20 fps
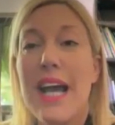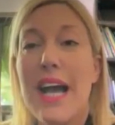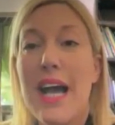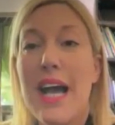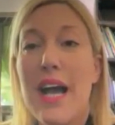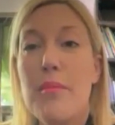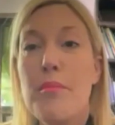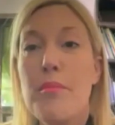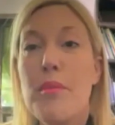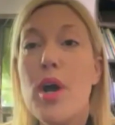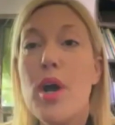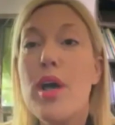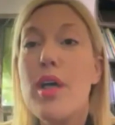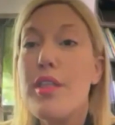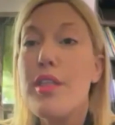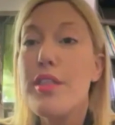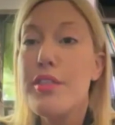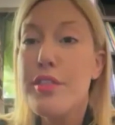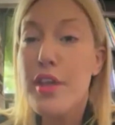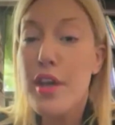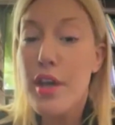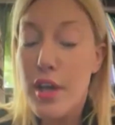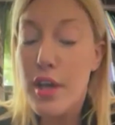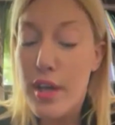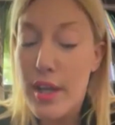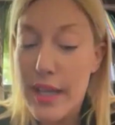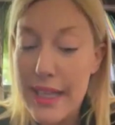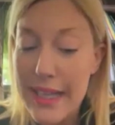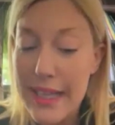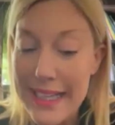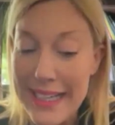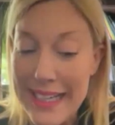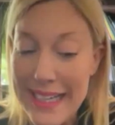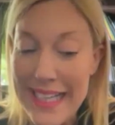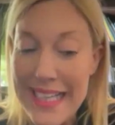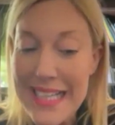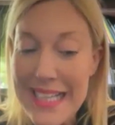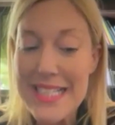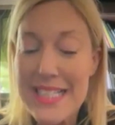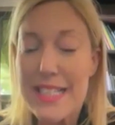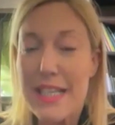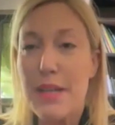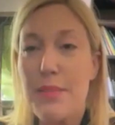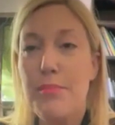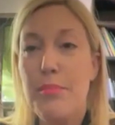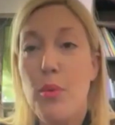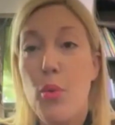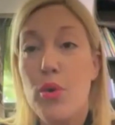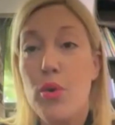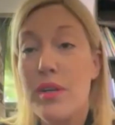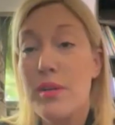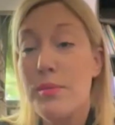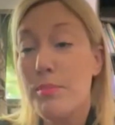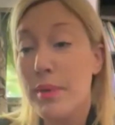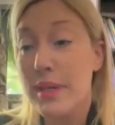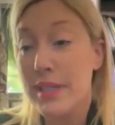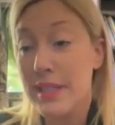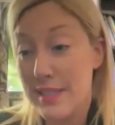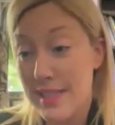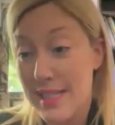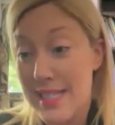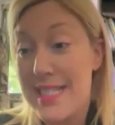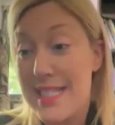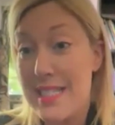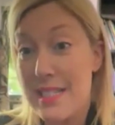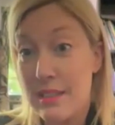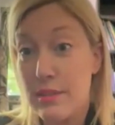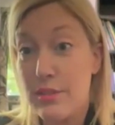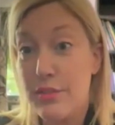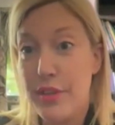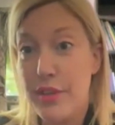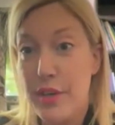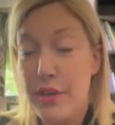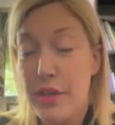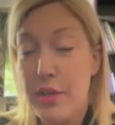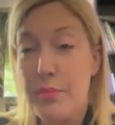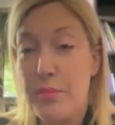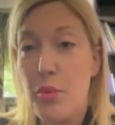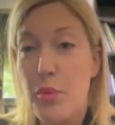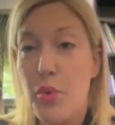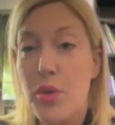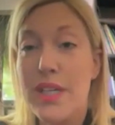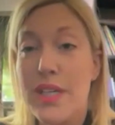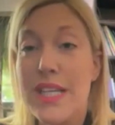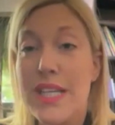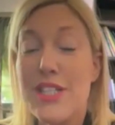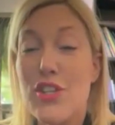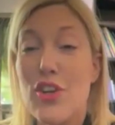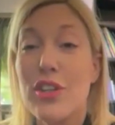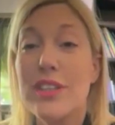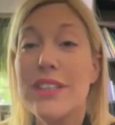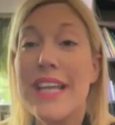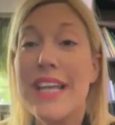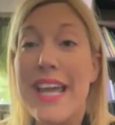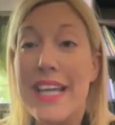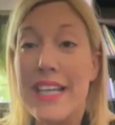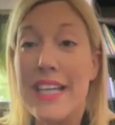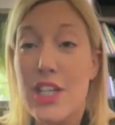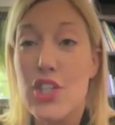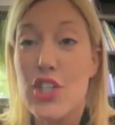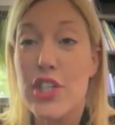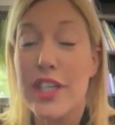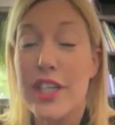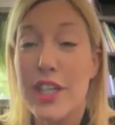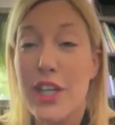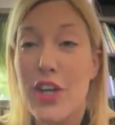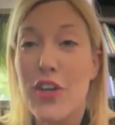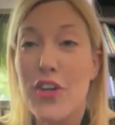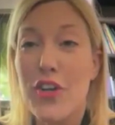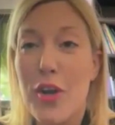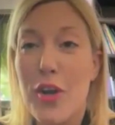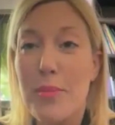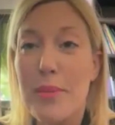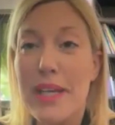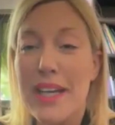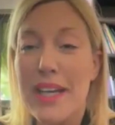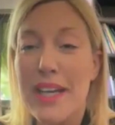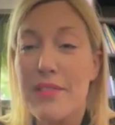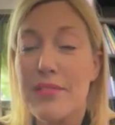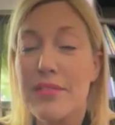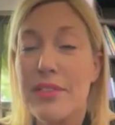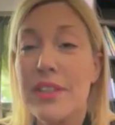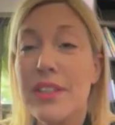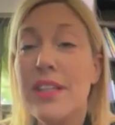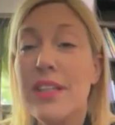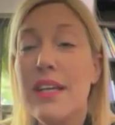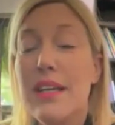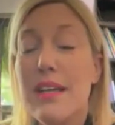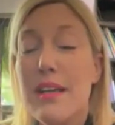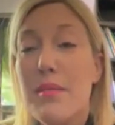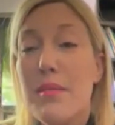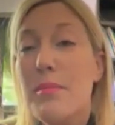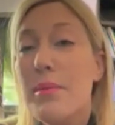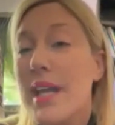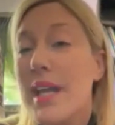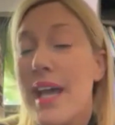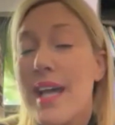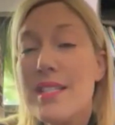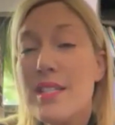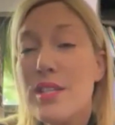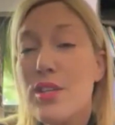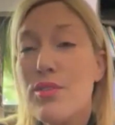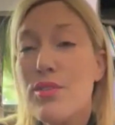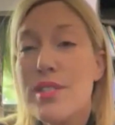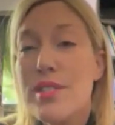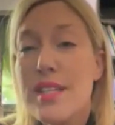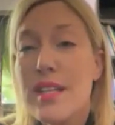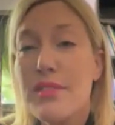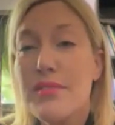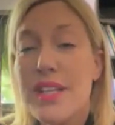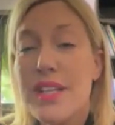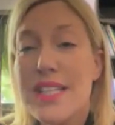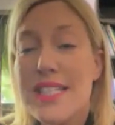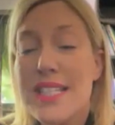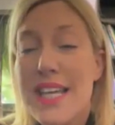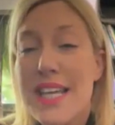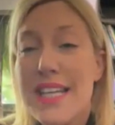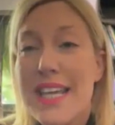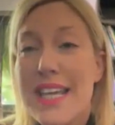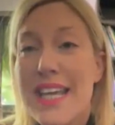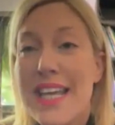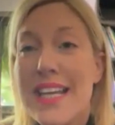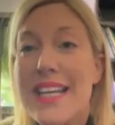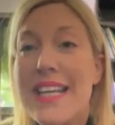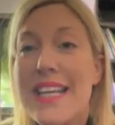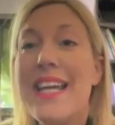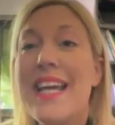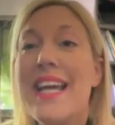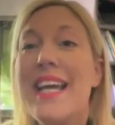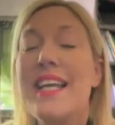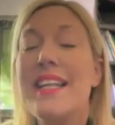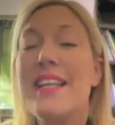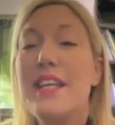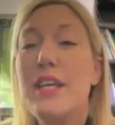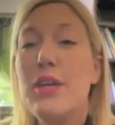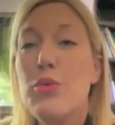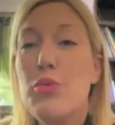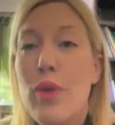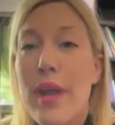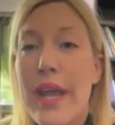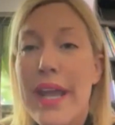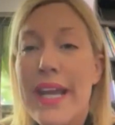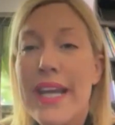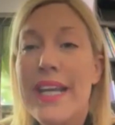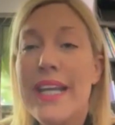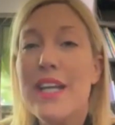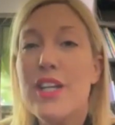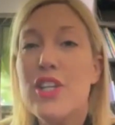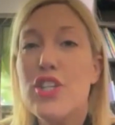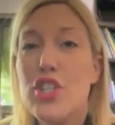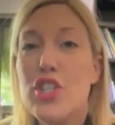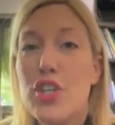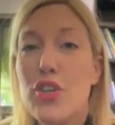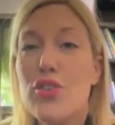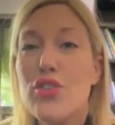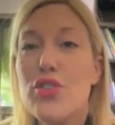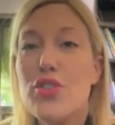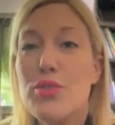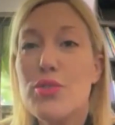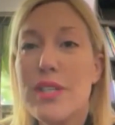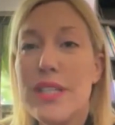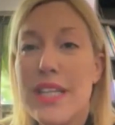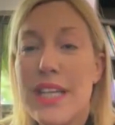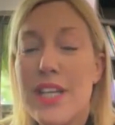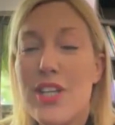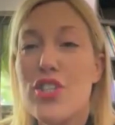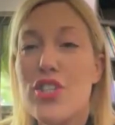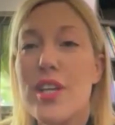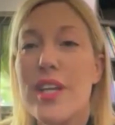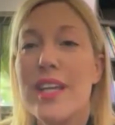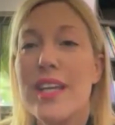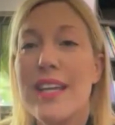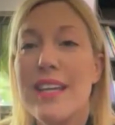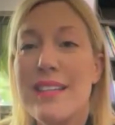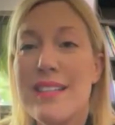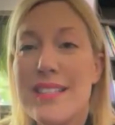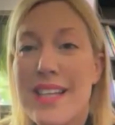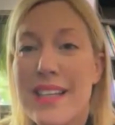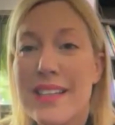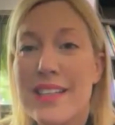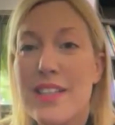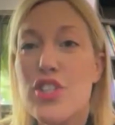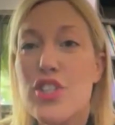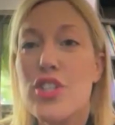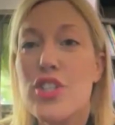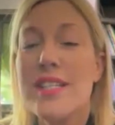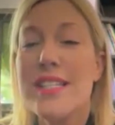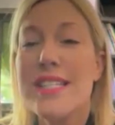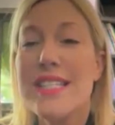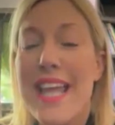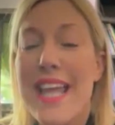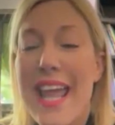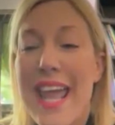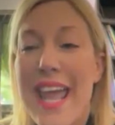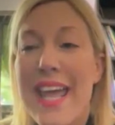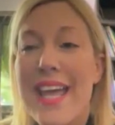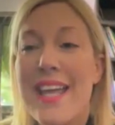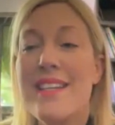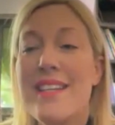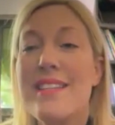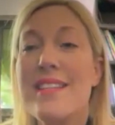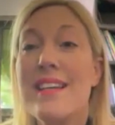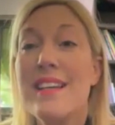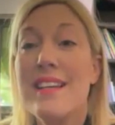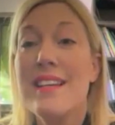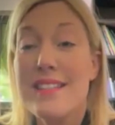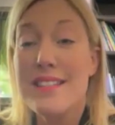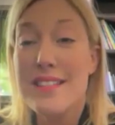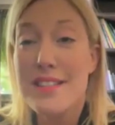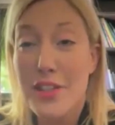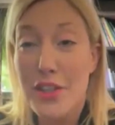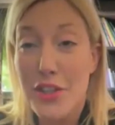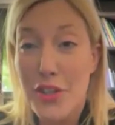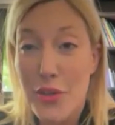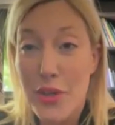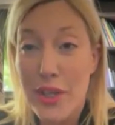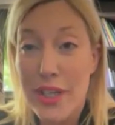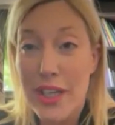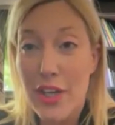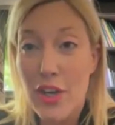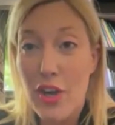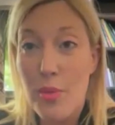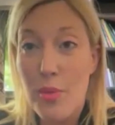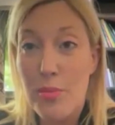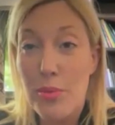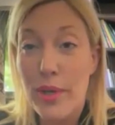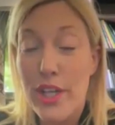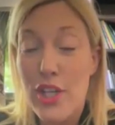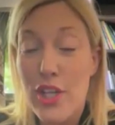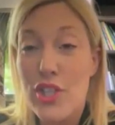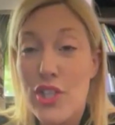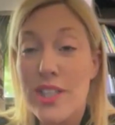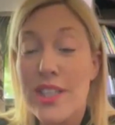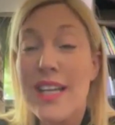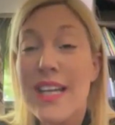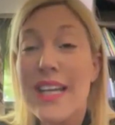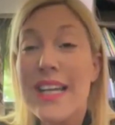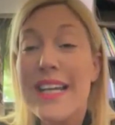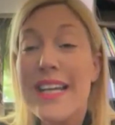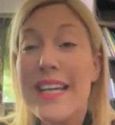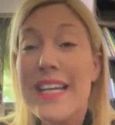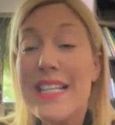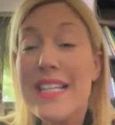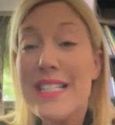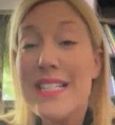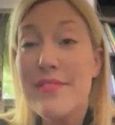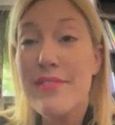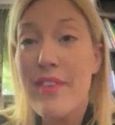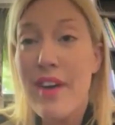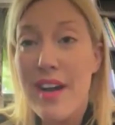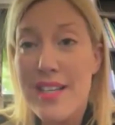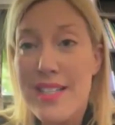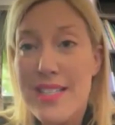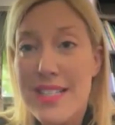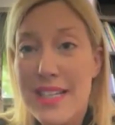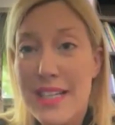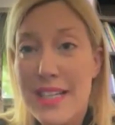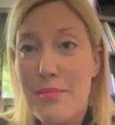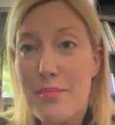The least important, but still very important, is on the energy and economic level. But as you yourself had said, Eli, the Iranian geostrategic intelligence and security cooperation is vastly